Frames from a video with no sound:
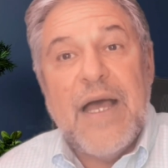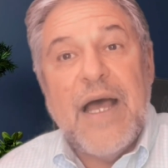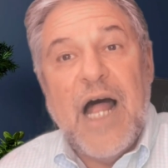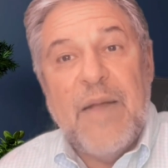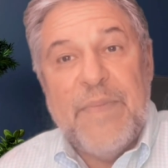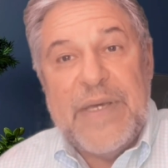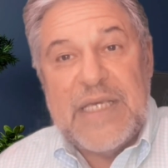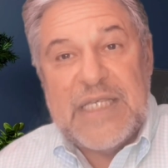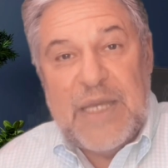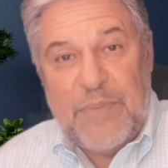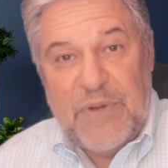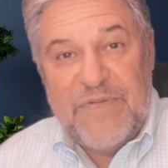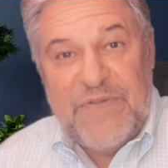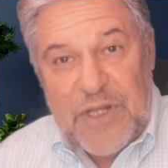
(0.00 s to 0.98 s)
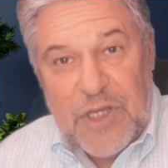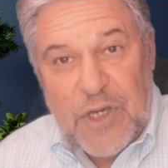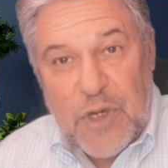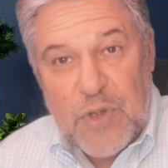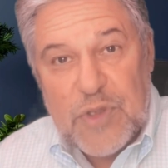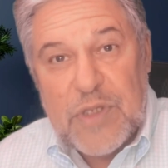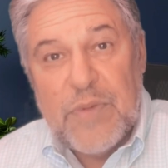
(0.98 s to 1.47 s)
I'll make separate
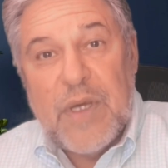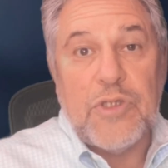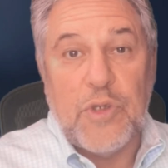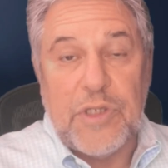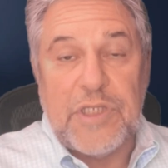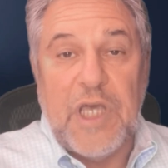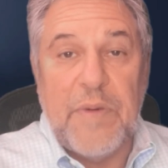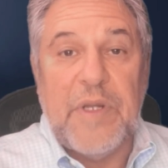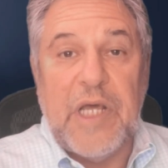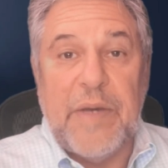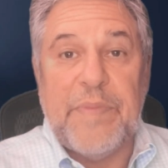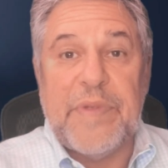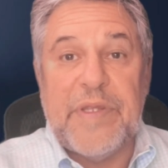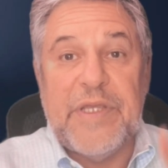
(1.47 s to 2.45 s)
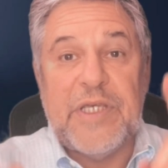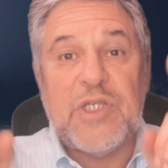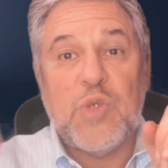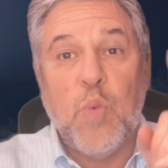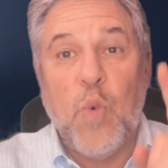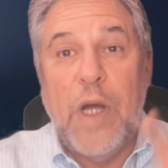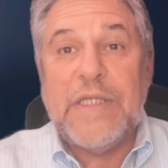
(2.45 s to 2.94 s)
videos. So to sum it up, this
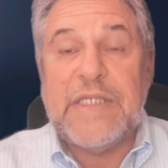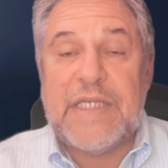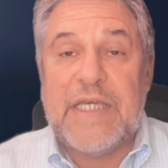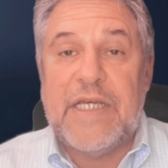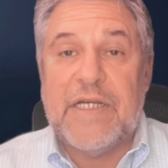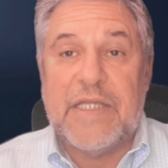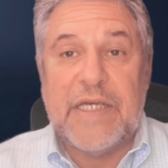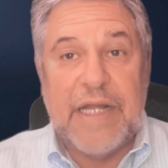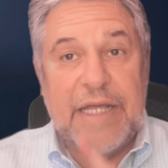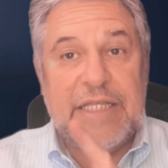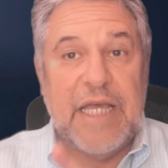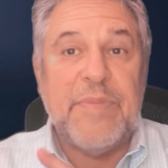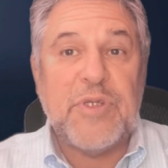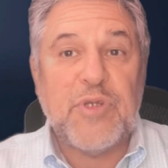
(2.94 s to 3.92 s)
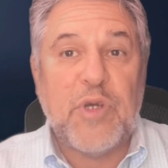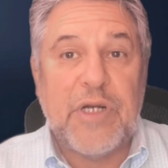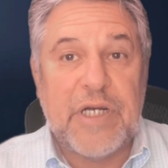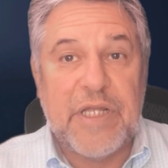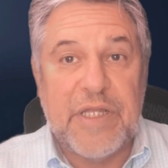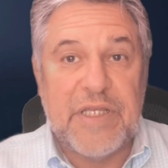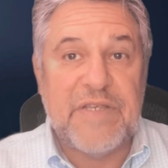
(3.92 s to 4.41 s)
one skill that I demonstrated
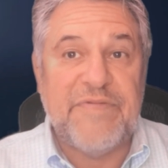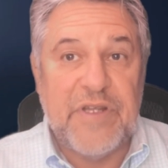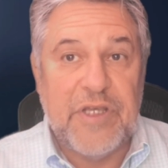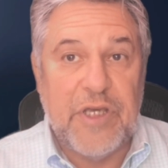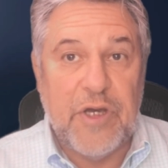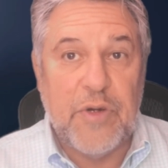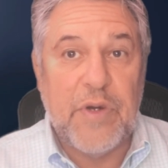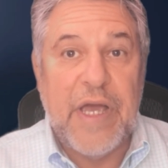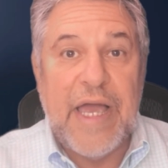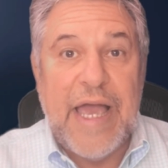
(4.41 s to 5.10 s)
in this video,